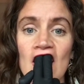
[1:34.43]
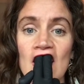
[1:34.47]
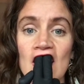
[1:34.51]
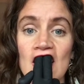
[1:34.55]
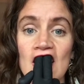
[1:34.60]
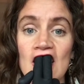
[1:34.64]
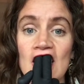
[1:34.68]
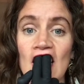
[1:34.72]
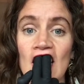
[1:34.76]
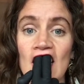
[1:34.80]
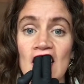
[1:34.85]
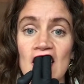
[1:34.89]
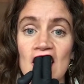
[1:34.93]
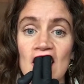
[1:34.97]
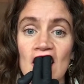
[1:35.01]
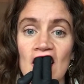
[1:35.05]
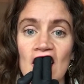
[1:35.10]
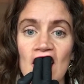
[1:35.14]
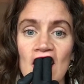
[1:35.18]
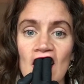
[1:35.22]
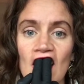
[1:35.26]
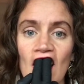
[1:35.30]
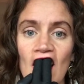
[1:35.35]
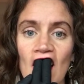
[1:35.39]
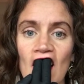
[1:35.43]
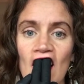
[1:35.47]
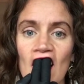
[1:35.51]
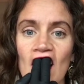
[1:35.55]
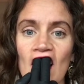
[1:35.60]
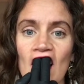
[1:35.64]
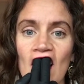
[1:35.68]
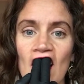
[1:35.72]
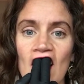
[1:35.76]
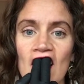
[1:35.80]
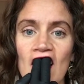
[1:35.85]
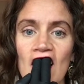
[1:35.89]
Gentle
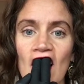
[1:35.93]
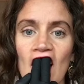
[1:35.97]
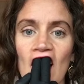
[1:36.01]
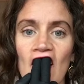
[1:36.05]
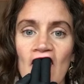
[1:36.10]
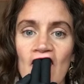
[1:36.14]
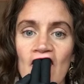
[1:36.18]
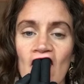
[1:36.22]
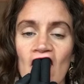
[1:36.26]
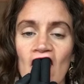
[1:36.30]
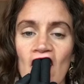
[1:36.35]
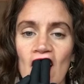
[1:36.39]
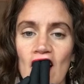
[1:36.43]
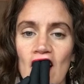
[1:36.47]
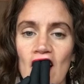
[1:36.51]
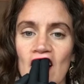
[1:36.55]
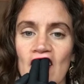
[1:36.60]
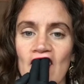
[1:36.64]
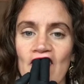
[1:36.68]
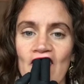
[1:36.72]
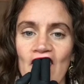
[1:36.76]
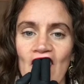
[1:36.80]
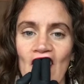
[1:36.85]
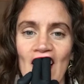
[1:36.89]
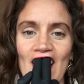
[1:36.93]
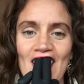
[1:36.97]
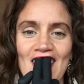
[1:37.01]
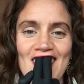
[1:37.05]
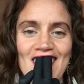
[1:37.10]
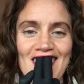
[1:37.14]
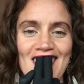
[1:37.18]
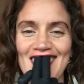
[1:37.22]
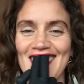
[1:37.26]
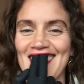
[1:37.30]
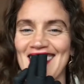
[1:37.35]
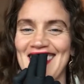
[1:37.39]
upward
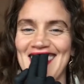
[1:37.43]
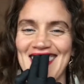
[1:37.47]
pressure.